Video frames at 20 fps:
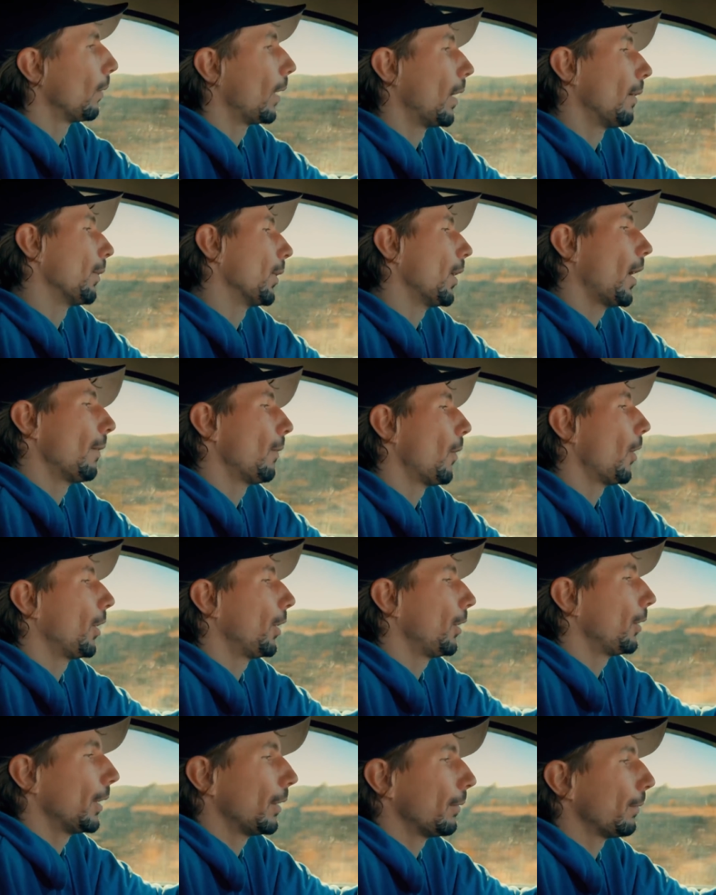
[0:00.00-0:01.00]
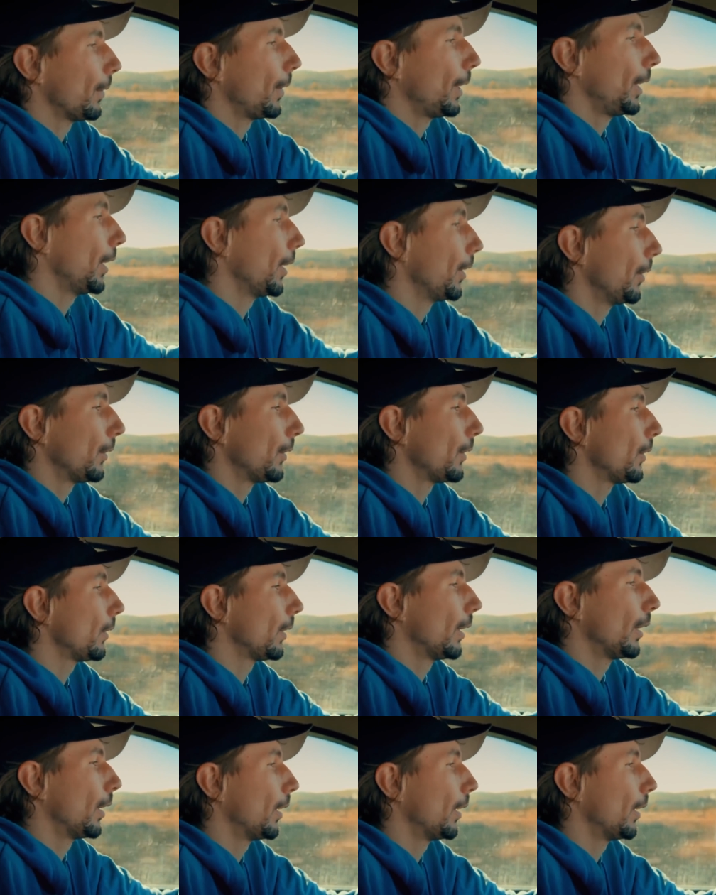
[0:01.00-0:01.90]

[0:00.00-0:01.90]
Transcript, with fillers: Whatever, I've argued it for years.